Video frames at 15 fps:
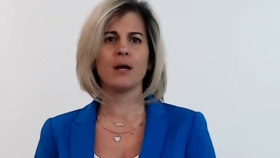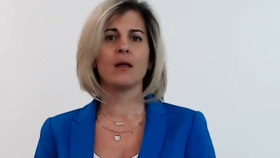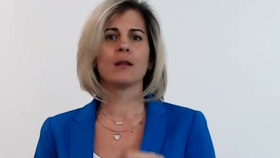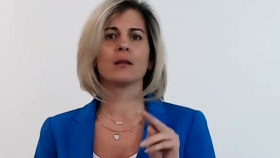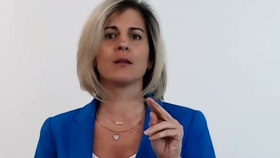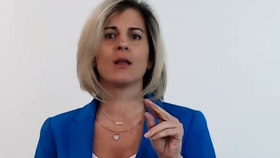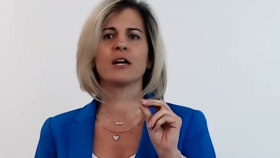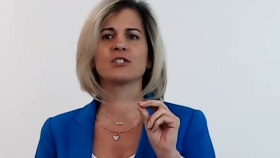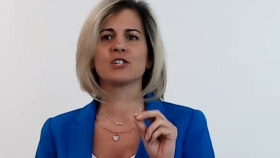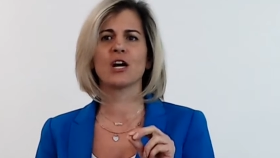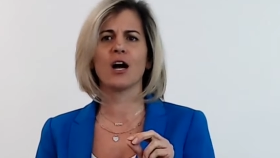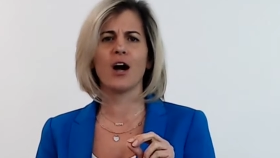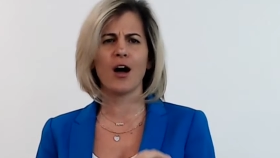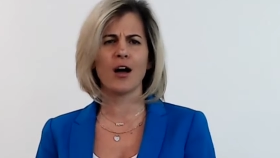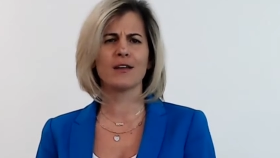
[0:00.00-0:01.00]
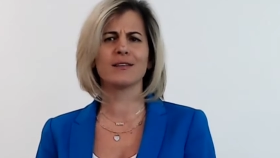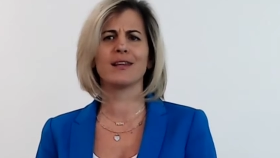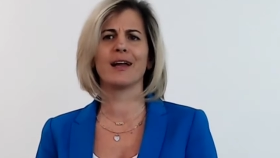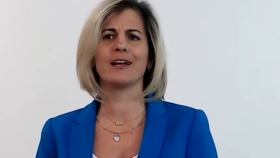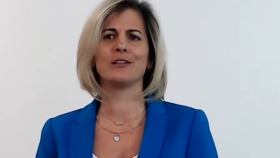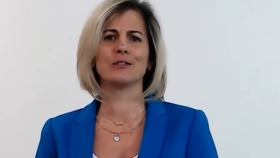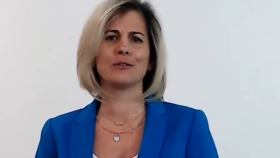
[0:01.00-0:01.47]
Launched
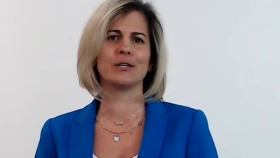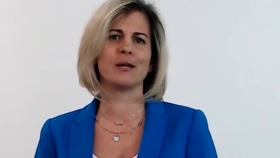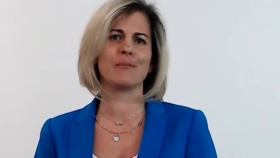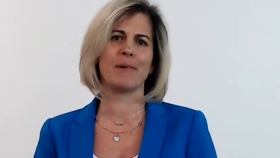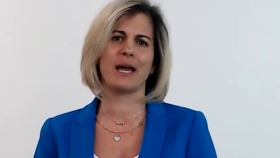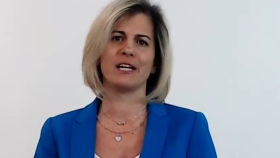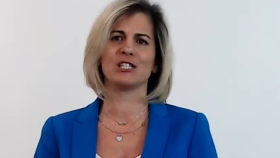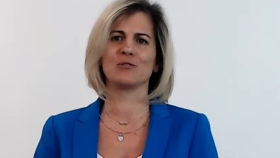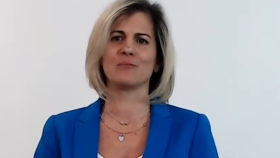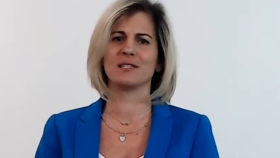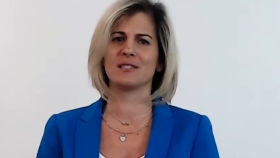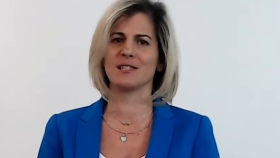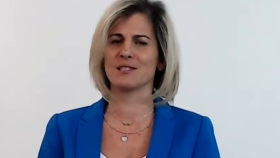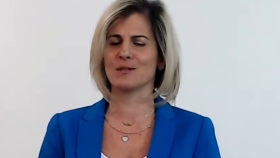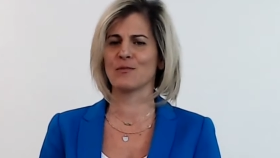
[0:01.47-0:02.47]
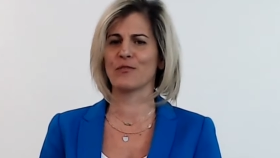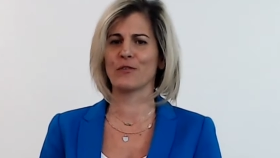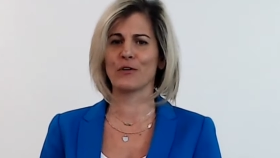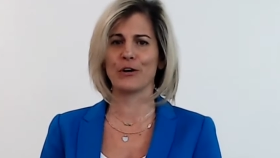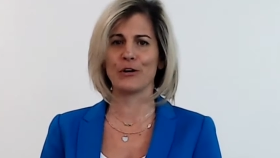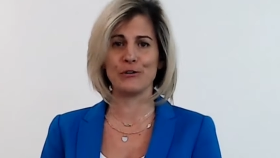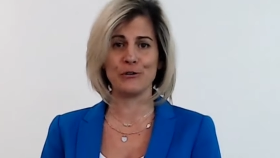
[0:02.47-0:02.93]
online learning management system
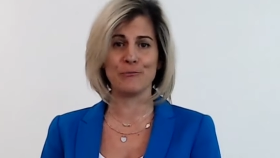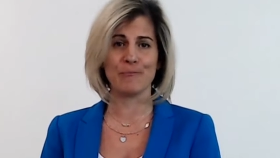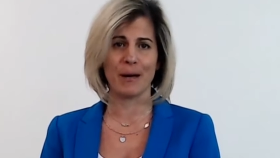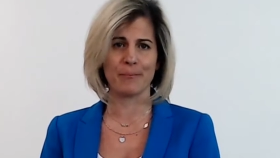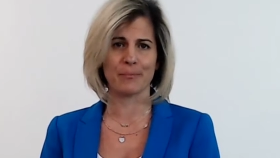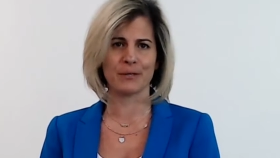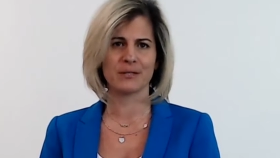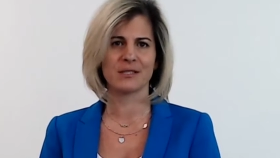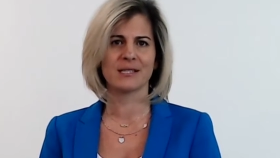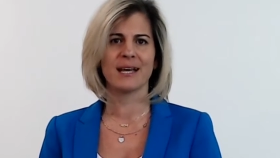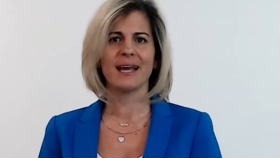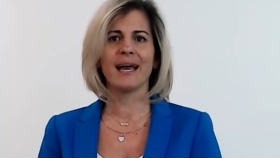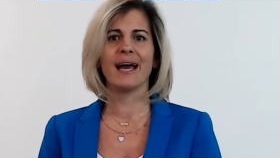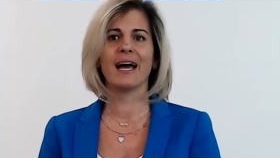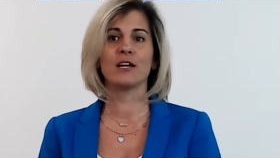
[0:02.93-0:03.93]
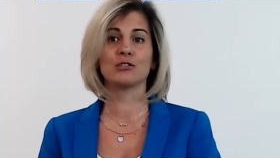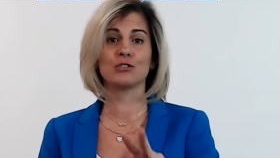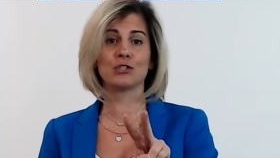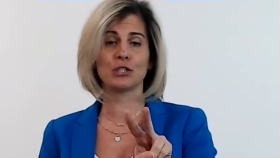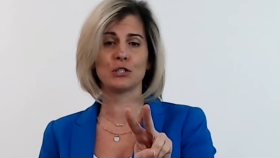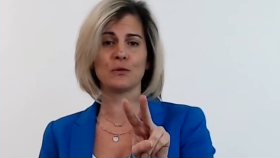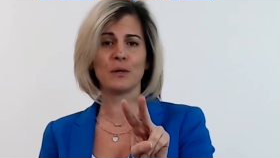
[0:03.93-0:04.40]
for our new members, held
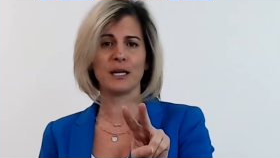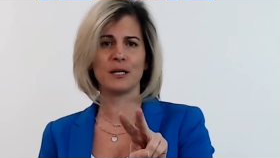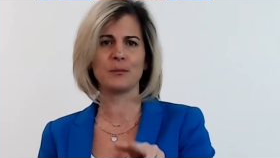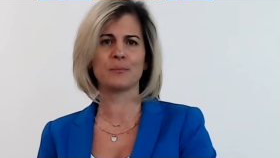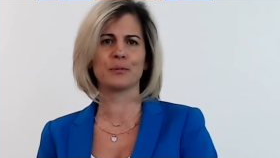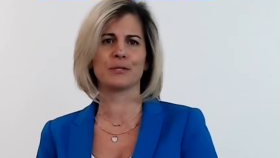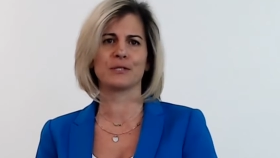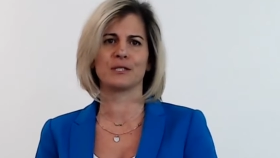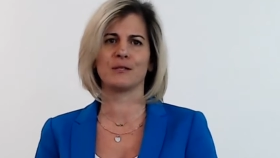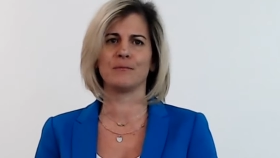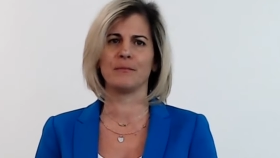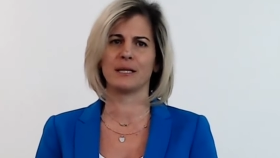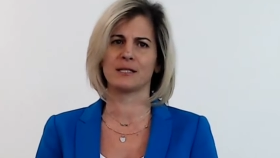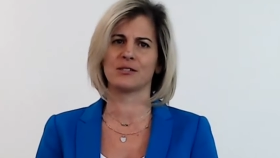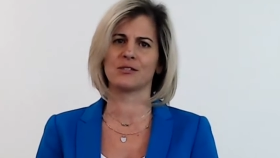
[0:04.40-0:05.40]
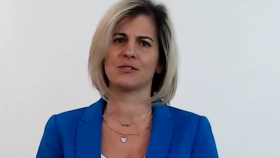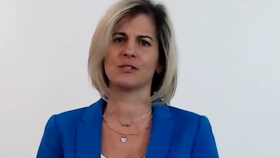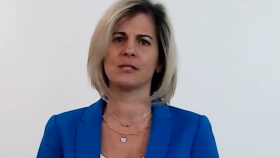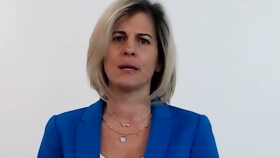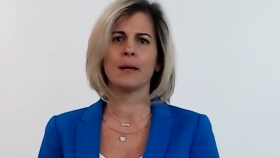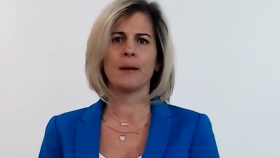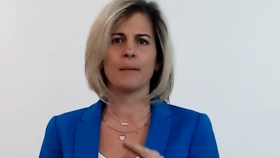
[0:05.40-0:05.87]
2 in-person
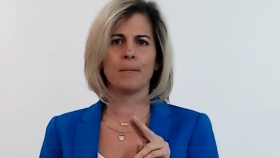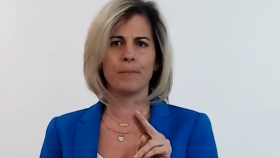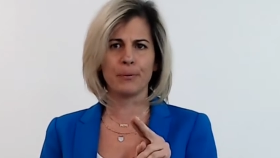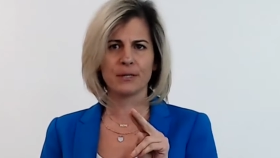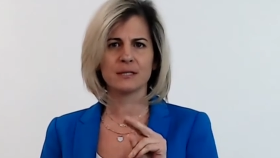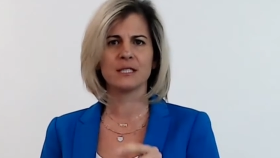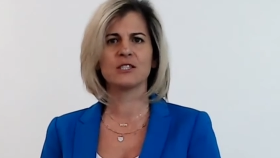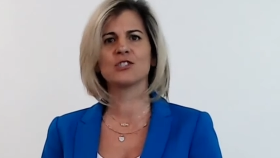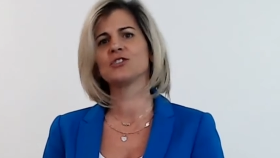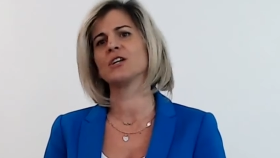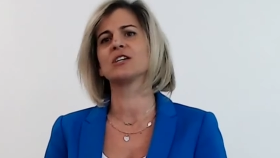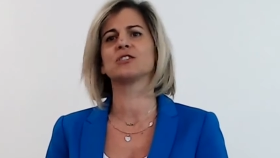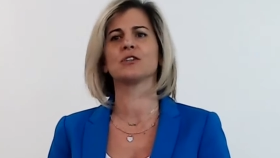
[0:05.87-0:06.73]
mixers, building structure